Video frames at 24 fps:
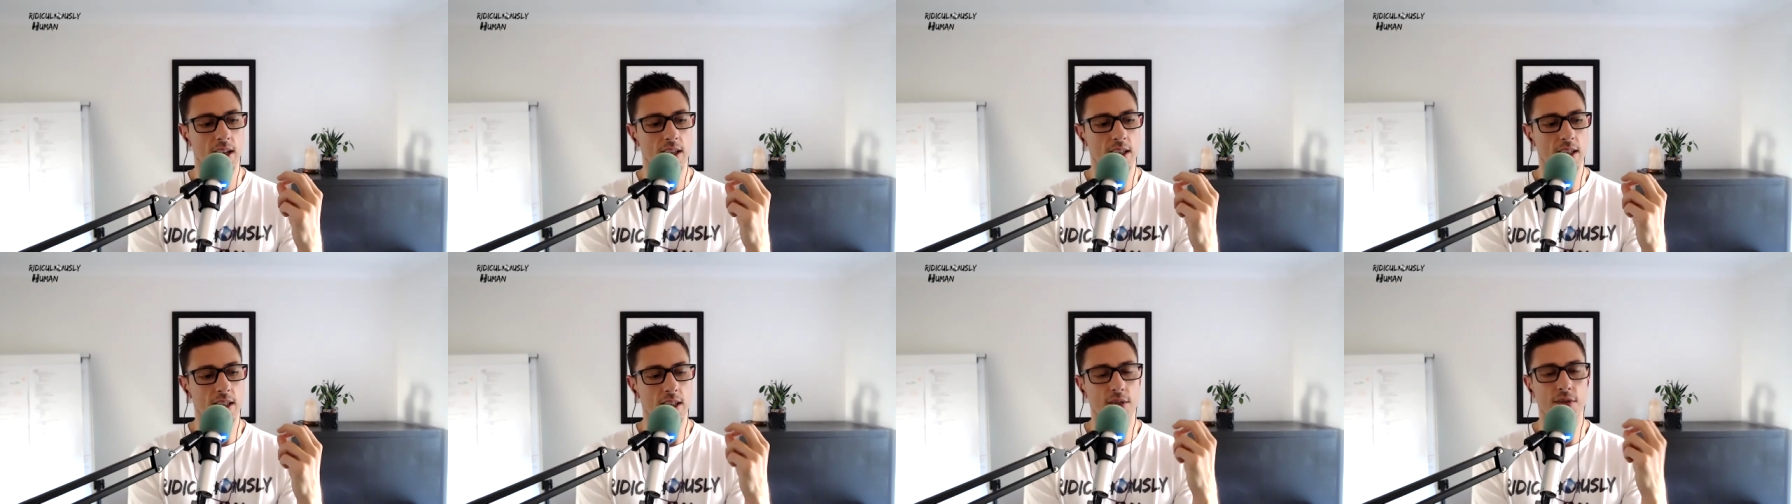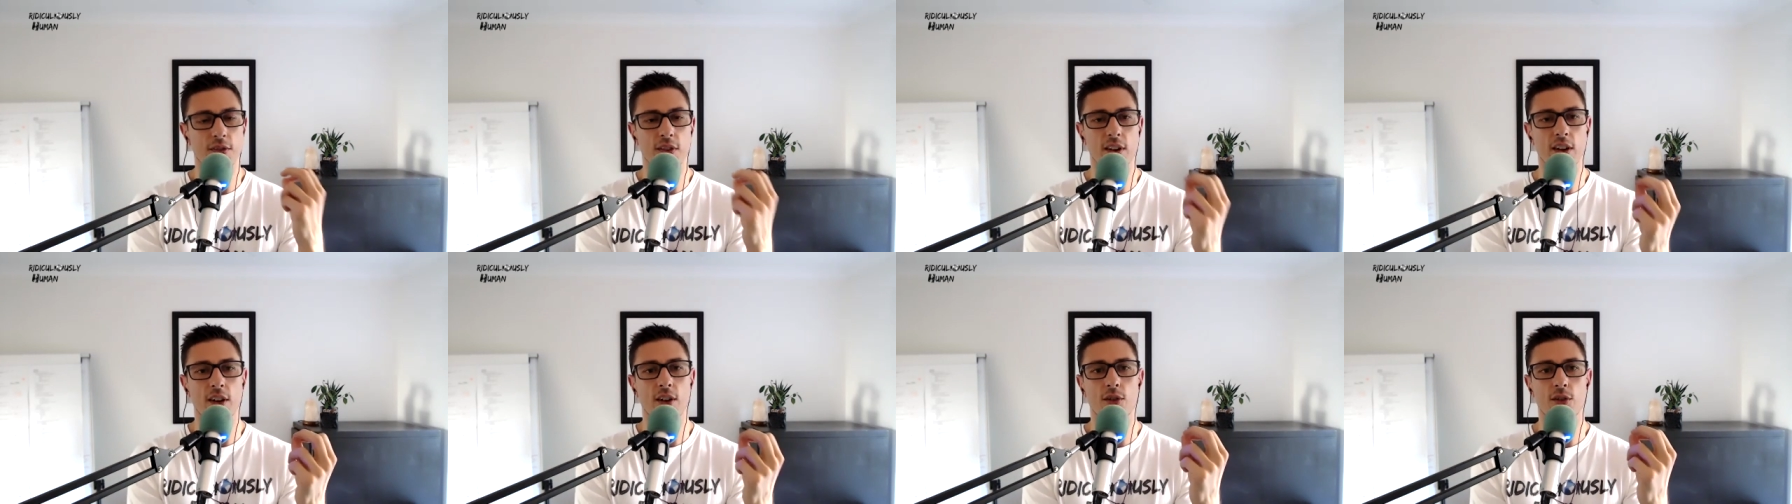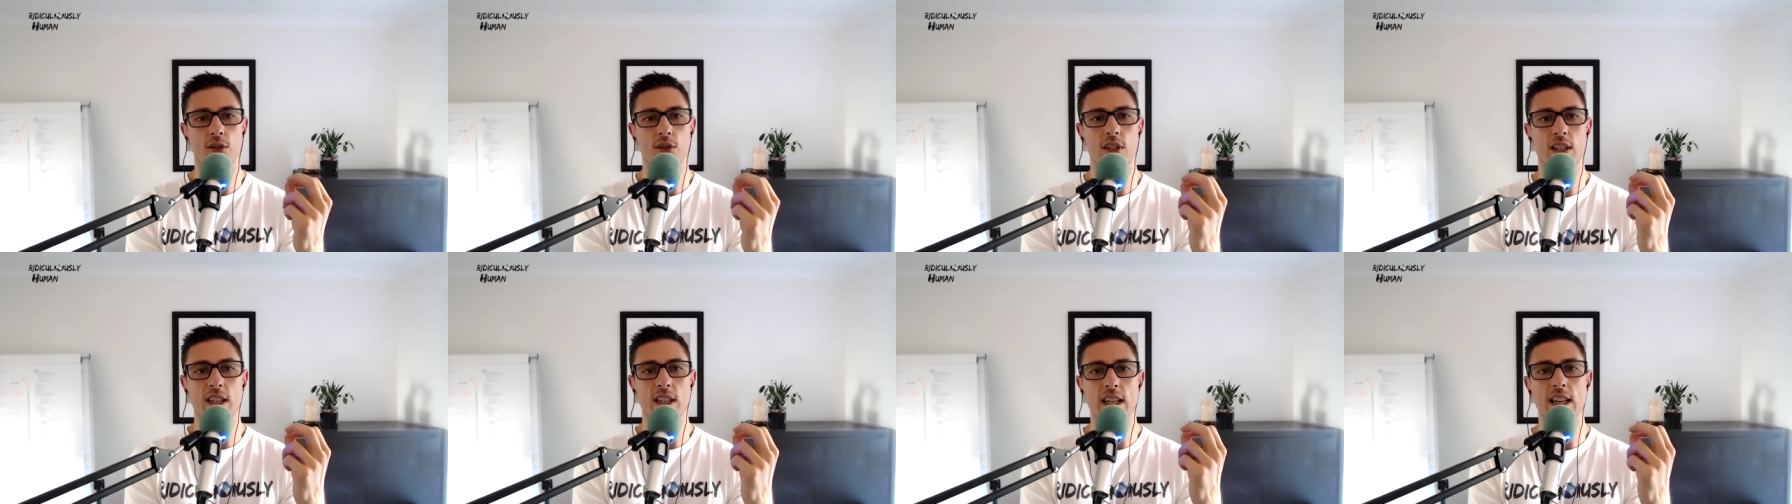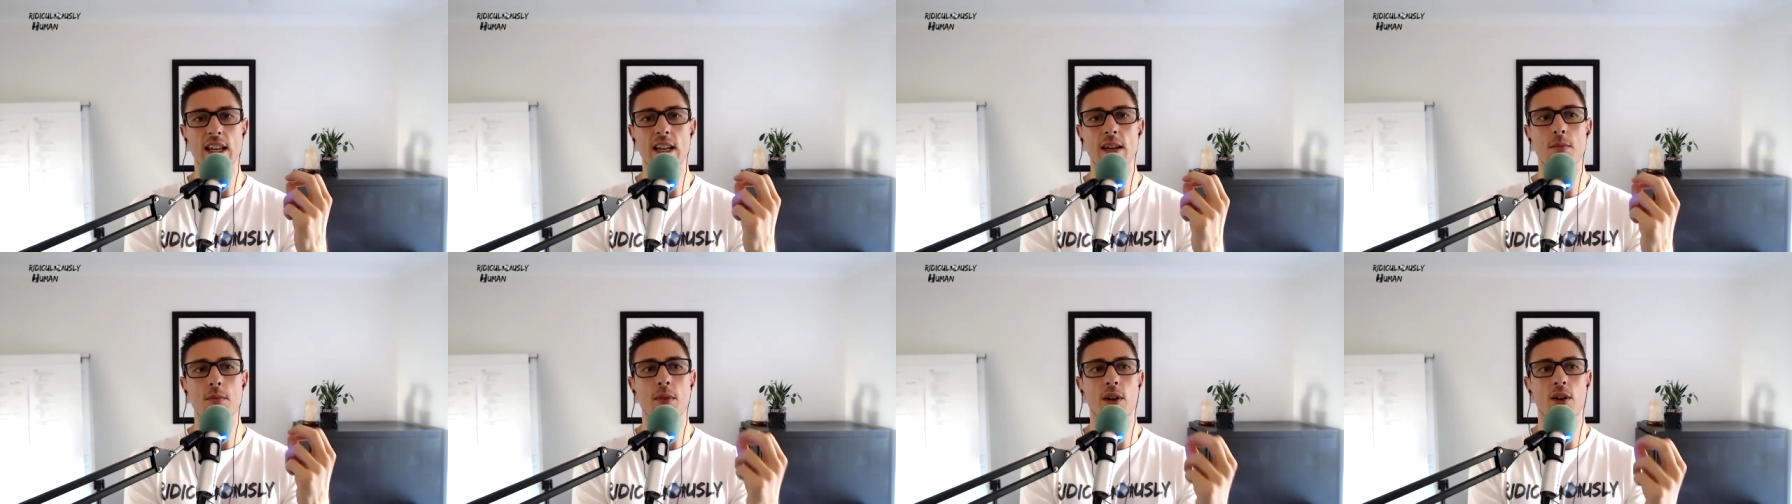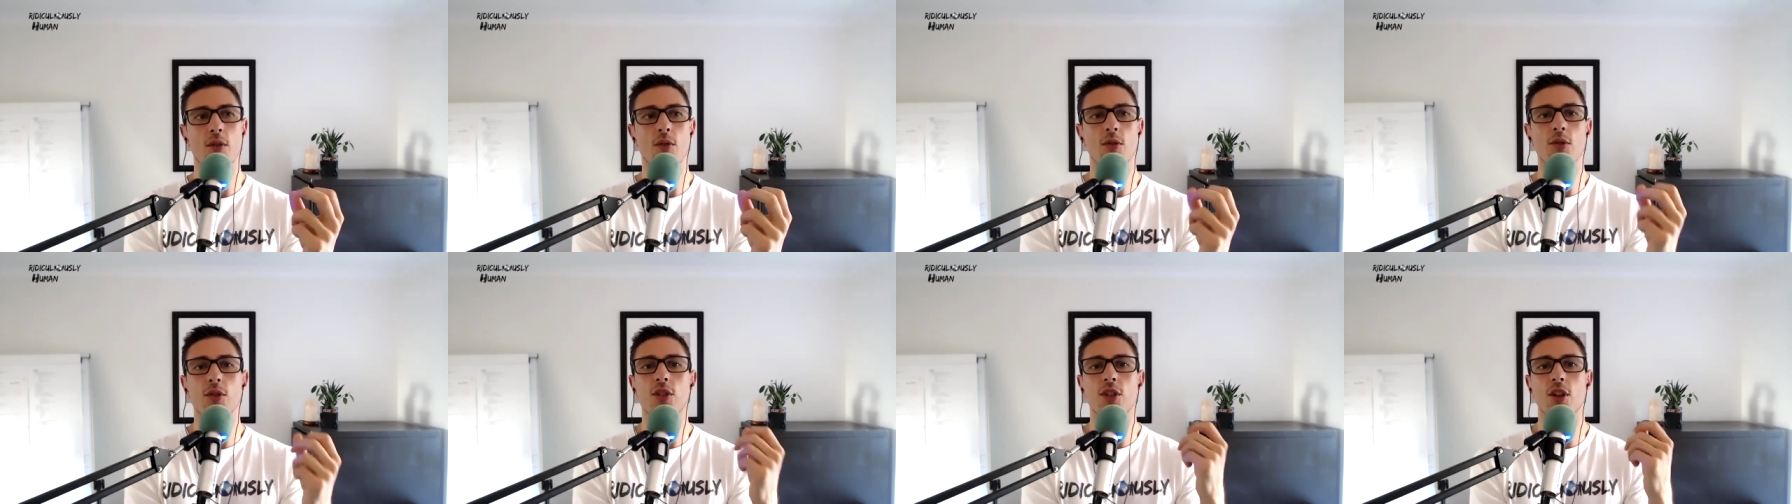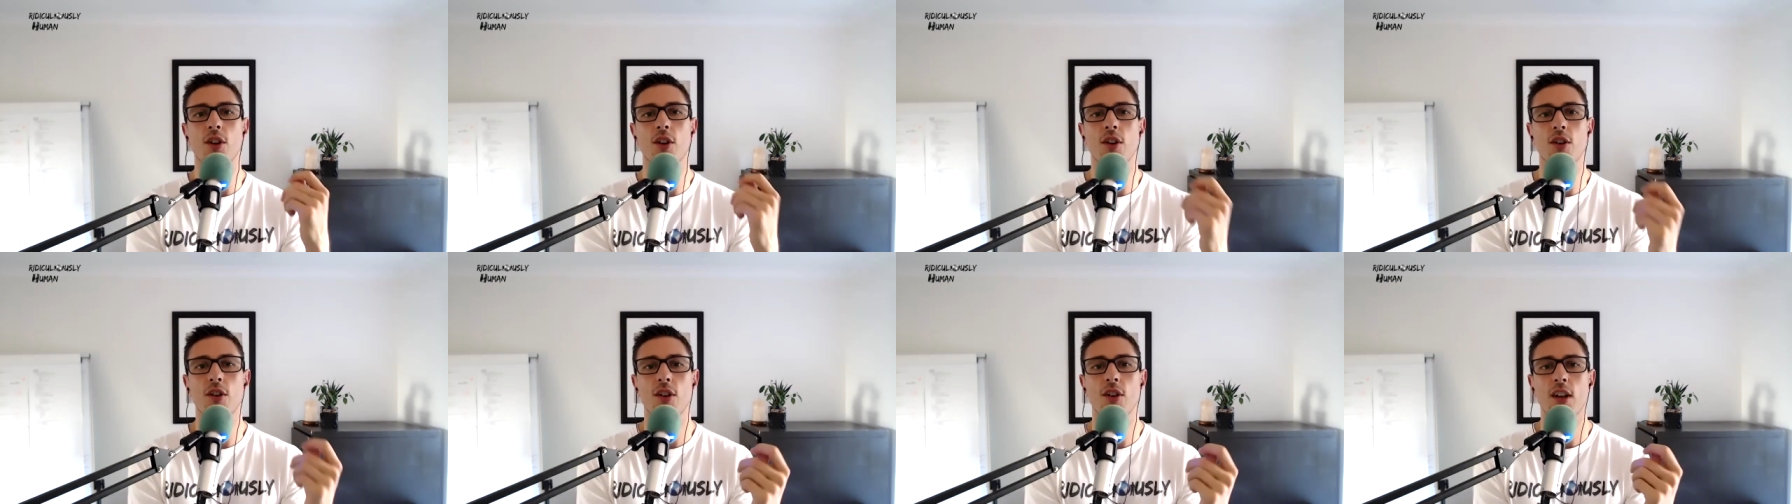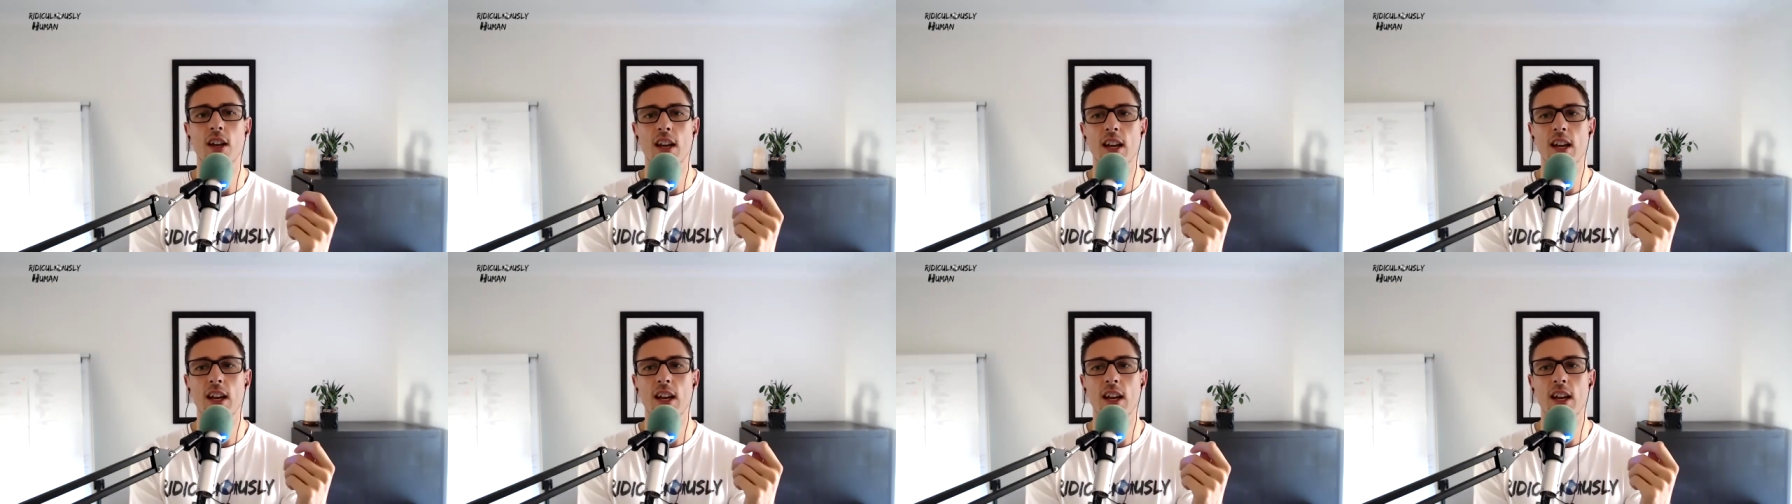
difficulty, but also